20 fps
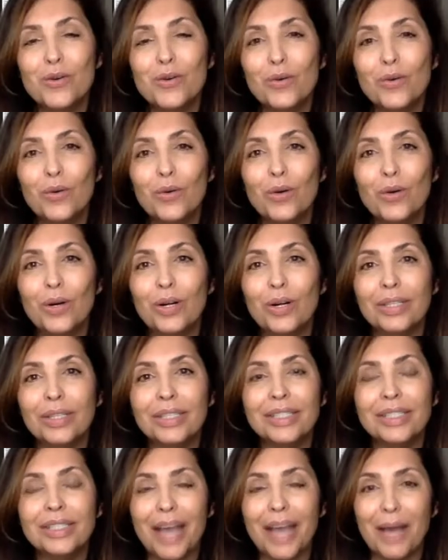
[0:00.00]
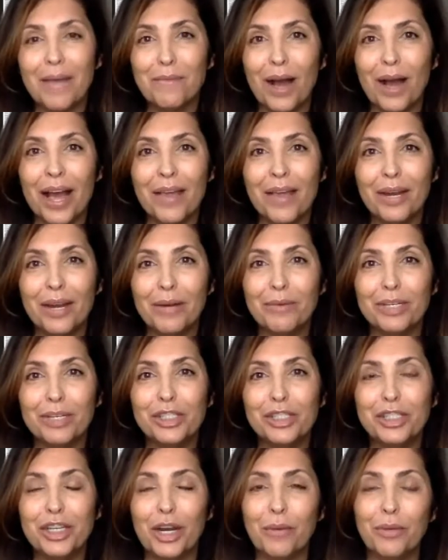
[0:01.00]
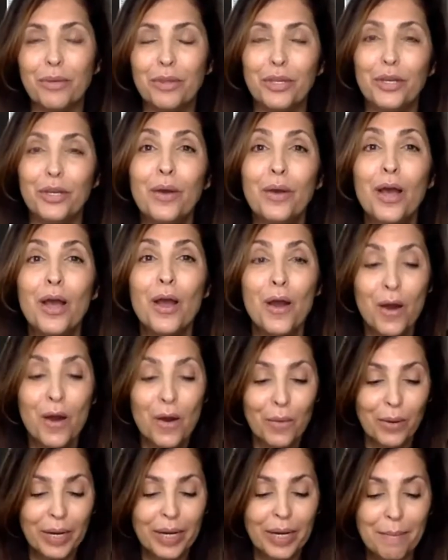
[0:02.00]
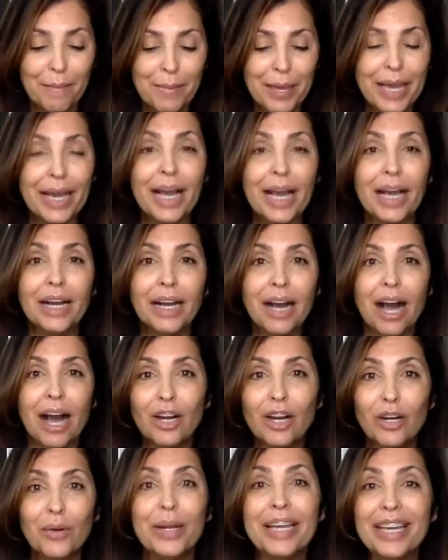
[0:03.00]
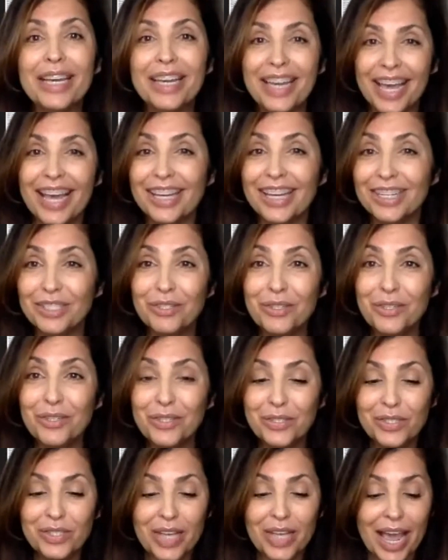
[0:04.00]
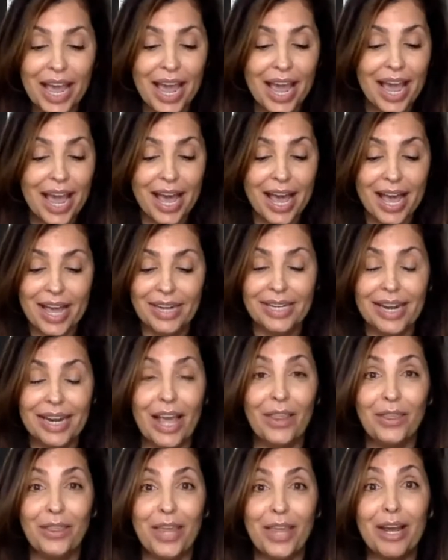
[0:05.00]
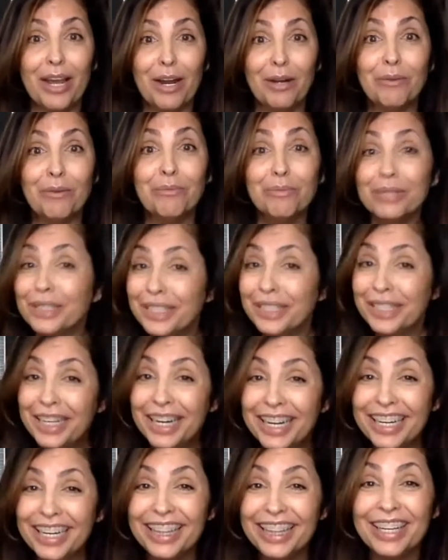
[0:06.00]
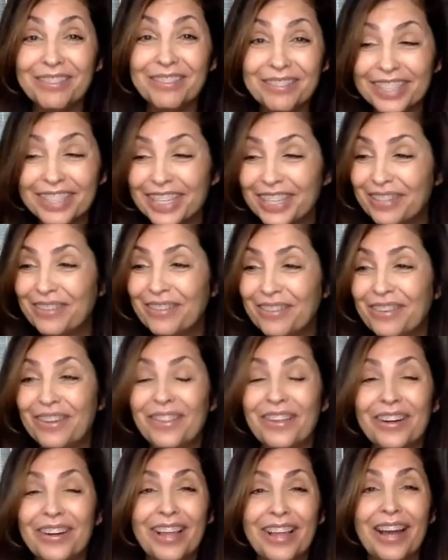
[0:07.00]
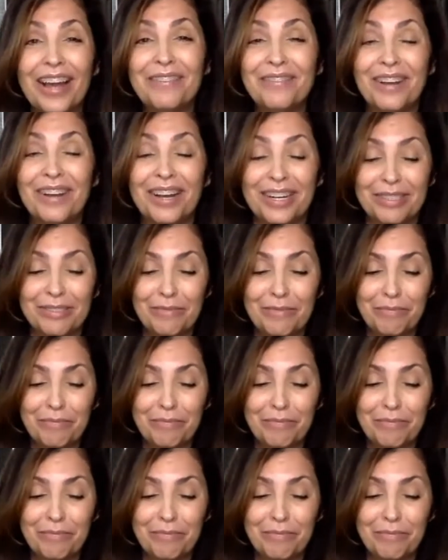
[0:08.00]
cool DIY that I want to share with you. We're going to make concrete candles, and they are really, they're really cool. They're a lot of fun.